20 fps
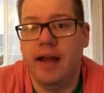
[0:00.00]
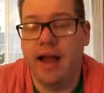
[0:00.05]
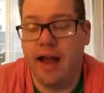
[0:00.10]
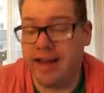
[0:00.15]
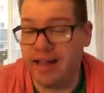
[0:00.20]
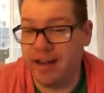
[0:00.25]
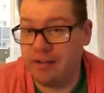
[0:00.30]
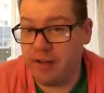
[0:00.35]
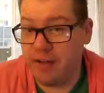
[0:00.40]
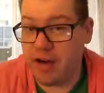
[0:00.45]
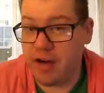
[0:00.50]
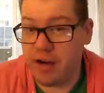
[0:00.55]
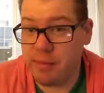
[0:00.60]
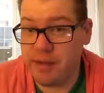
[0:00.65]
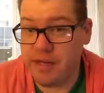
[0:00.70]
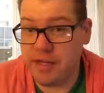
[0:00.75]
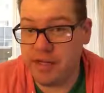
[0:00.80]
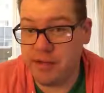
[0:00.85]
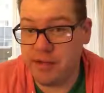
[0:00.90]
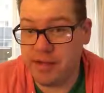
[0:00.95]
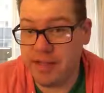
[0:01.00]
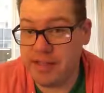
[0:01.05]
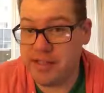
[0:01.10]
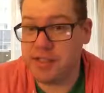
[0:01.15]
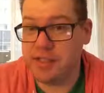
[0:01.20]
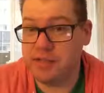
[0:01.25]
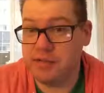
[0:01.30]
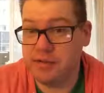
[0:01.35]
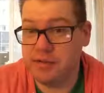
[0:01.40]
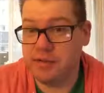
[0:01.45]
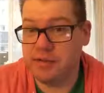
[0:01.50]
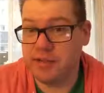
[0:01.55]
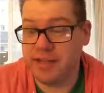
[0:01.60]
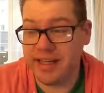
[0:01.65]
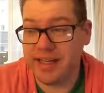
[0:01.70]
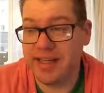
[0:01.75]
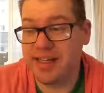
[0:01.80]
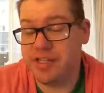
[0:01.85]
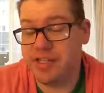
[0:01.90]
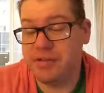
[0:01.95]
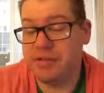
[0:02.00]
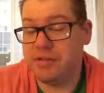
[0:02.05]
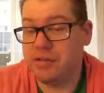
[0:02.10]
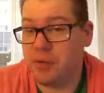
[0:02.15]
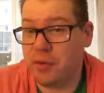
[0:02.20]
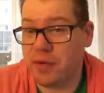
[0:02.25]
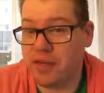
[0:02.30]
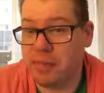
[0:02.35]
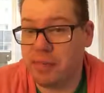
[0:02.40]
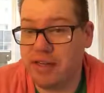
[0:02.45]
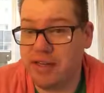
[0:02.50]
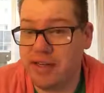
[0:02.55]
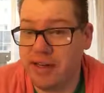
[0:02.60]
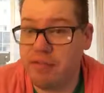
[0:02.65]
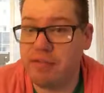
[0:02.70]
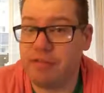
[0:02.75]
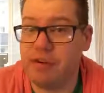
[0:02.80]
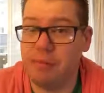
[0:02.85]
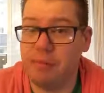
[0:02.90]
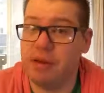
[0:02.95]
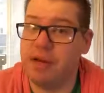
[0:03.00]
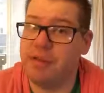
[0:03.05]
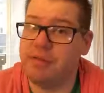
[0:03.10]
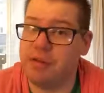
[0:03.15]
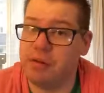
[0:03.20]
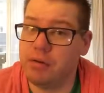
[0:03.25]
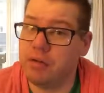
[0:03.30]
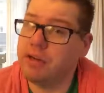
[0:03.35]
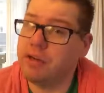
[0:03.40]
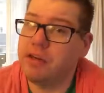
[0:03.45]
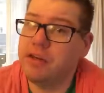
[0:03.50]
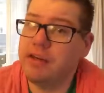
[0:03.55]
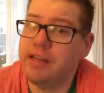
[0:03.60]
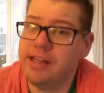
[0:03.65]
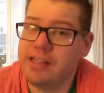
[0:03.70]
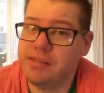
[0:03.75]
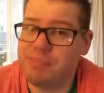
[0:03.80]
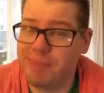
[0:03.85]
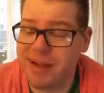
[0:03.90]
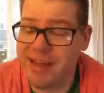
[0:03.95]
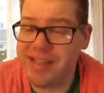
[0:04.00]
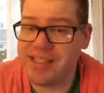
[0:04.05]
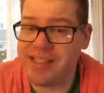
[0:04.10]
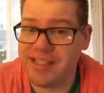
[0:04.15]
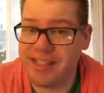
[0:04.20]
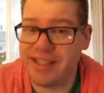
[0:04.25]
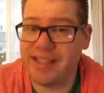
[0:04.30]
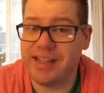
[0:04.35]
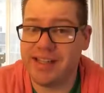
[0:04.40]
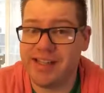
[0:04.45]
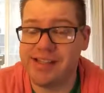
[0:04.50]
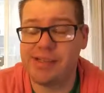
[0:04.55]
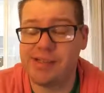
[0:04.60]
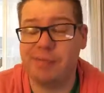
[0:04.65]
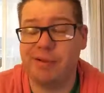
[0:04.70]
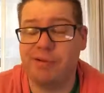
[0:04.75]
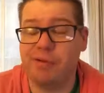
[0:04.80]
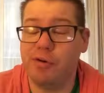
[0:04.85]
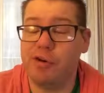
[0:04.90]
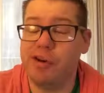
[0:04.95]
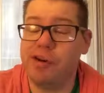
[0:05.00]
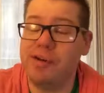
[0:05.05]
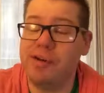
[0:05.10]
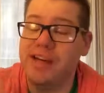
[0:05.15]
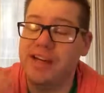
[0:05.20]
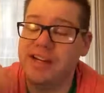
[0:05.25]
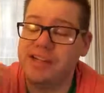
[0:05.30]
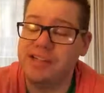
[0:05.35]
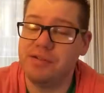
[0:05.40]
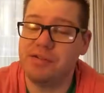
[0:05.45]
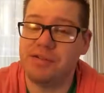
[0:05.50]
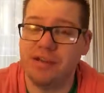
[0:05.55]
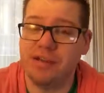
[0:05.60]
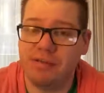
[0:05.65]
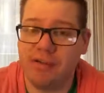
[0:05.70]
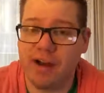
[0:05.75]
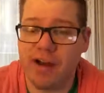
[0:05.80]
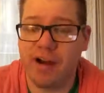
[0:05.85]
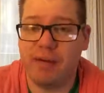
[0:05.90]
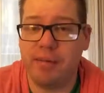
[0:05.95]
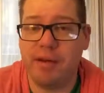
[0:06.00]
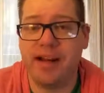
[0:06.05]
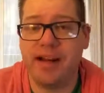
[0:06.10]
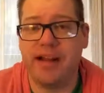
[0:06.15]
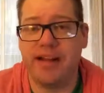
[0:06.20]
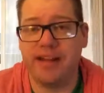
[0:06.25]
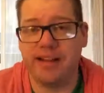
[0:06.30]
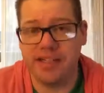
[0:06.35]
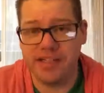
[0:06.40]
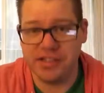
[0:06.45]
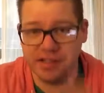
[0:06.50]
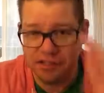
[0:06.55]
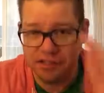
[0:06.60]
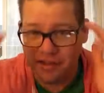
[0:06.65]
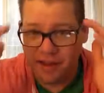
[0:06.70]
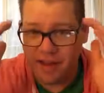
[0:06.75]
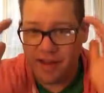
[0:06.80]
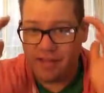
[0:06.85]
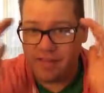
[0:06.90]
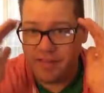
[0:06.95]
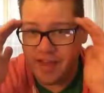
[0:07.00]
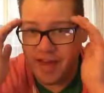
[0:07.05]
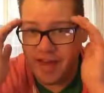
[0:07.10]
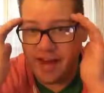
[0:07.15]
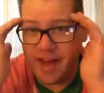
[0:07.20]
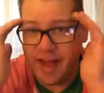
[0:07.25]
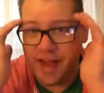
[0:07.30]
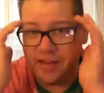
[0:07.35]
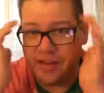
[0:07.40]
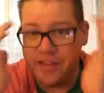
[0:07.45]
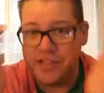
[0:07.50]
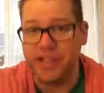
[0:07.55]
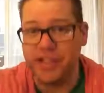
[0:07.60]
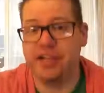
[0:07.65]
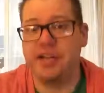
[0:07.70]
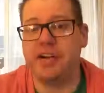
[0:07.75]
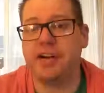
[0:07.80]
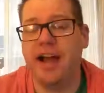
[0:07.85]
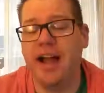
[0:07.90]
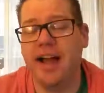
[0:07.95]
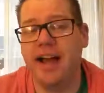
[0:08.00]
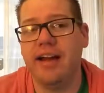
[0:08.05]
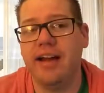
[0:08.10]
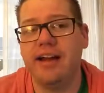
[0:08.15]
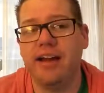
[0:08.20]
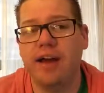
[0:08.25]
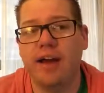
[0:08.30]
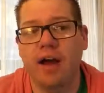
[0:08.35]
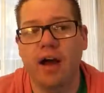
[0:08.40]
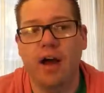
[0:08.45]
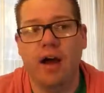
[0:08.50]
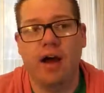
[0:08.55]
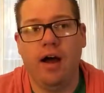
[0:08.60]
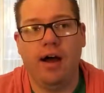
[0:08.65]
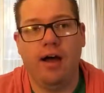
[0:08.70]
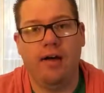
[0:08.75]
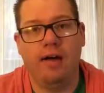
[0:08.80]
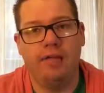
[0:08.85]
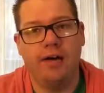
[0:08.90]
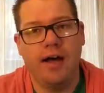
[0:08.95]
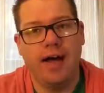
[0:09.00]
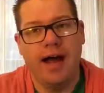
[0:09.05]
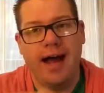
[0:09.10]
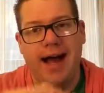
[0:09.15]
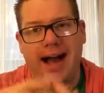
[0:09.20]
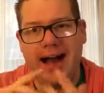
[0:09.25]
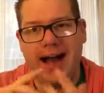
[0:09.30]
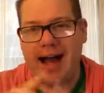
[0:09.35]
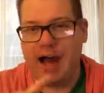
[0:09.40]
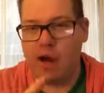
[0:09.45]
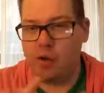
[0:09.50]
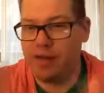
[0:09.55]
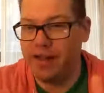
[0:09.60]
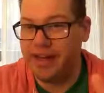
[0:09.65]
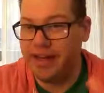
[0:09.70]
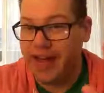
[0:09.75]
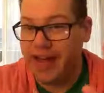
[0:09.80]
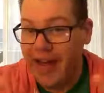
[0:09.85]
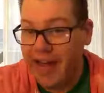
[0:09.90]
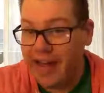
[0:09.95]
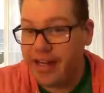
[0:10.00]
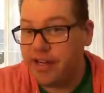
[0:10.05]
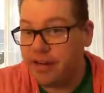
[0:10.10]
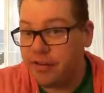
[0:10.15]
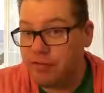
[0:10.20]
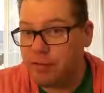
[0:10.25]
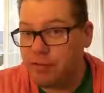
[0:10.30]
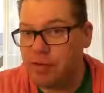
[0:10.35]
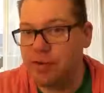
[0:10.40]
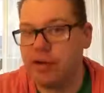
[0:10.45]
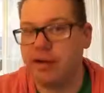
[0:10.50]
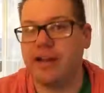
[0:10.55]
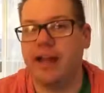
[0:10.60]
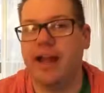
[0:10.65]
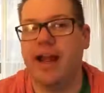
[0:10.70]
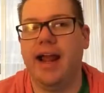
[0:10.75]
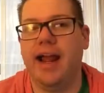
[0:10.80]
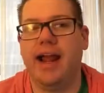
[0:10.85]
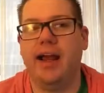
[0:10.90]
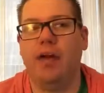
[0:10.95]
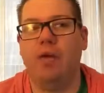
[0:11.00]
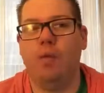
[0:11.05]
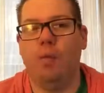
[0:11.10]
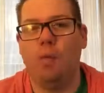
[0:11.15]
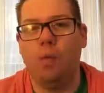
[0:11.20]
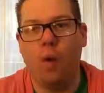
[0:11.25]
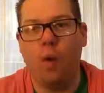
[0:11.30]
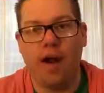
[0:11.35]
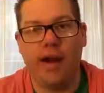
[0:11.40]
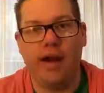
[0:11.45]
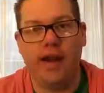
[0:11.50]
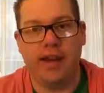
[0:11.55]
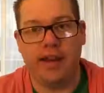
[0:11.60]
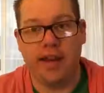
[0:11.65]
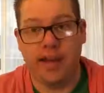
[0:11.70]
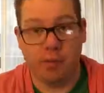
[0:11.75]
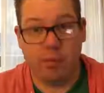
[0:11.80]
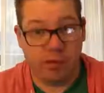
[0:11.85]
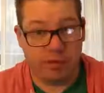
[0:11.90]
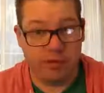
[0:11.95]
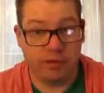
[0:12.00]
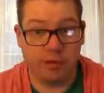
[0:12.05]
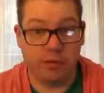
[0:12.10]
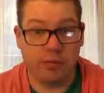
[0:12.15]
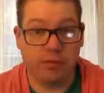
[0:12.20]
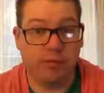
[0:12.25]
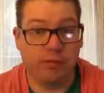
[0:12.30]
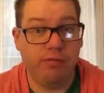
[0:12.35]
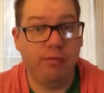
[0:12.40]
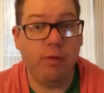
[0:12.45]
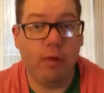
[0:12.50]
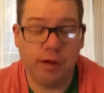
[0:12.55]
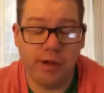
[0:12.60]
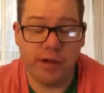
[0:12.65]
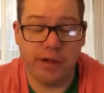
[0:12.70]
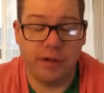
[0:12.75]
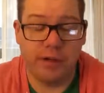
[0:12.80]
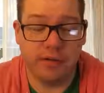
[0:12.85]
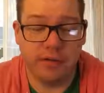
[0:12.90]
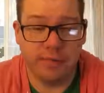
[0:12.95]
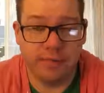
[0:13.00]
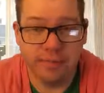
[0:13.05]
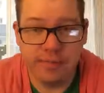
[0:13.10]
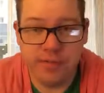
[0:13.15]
Any environment you get into is going to be different, but if you learn these basic things before you get into an environment, at least you'll have that knowledge in your head of how they kind of work and what they will do for you.